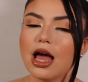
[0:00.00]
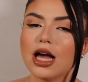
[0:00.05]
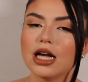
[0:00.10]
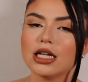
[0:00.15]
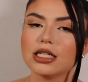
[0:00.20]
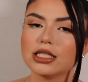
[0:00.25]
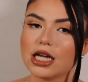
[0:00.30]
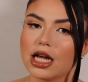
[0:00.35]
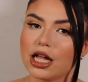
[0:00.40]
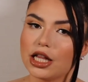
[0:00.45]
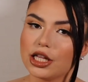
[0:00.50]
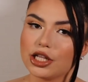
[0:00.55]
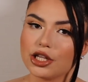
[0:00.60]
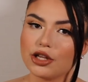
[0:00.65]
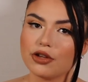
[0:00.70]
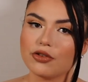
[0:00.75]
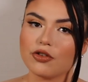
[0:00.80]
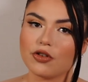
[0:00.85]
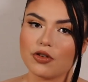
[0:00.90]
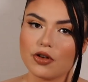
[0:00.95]
I'm telling
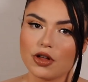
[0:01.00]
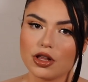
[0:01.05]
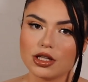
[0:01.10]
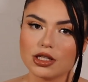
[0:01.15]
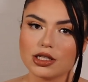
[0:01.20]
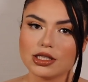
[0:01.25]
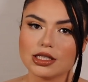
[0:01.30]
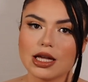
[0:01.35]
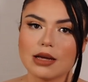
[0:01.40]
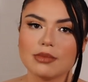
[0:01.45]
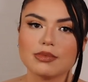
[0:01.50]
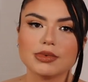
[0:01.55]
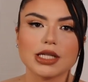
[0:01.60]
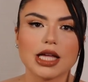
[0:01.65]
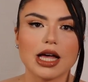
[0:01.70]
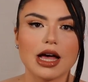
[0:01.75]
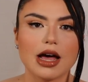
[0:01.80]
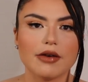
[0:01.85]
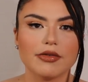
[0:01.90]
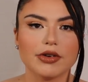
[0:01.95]
you, if you follow the steps,
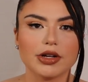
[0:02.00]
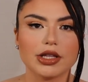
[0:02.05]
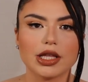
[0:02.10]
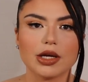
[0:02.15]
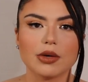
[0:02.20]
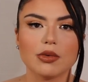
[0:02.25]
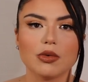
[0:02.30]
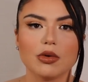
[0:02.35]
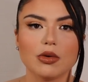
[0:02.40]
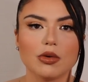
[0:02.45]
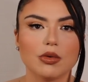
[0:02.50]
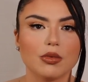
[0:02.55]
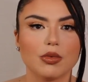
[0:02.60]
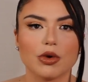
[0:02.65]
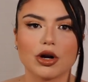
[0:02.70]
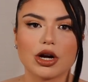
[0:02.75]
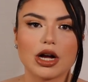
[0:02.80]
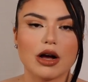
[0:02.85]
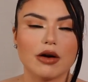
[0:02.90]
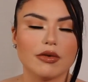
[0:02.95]
everything will
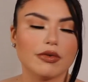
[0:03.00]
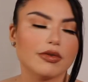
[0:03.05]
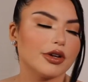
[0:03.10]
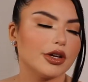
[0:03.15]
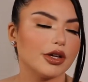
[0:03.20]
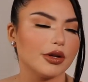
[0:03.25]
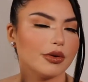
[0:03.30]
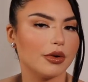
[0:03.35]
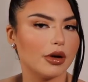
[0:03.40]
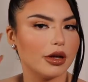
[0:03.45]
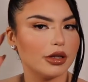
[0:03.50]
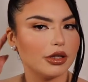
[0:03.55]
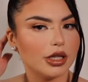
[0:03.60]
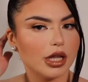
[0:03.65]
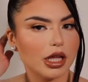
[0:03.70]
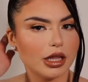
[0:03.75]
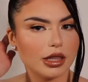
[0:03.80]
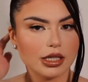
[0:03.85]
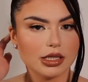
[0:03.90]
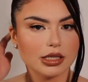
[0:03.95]
work out for you.
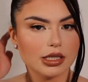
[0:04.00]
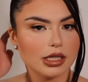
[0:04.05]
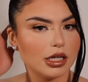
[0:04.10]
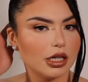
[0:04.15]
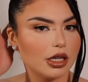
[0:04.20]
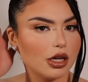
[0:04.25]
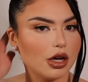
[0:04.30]
Nothing's gonna